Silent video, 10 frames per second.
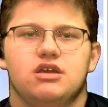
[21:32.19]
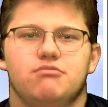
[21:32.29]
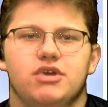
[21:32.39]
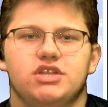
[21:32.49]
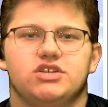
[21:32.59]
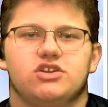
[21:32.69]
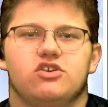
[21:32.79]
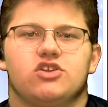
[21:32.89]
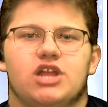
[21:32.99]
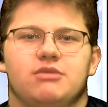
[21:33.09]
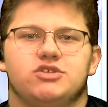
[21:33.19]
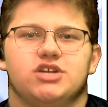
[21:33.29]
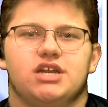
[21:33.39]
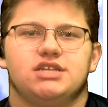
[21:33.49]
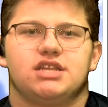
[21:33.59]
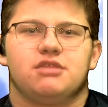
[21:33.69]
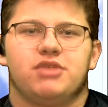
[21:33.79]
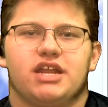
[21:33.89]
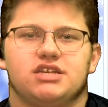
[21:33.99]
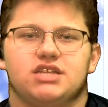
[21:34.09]
But the general climate trend is that the
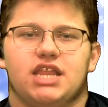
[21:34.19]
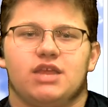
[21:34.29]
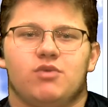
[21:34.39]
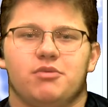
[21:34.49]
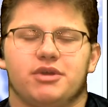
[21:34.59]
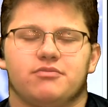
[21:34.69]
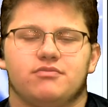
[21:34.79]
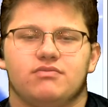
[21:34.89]
planet is slowly warming.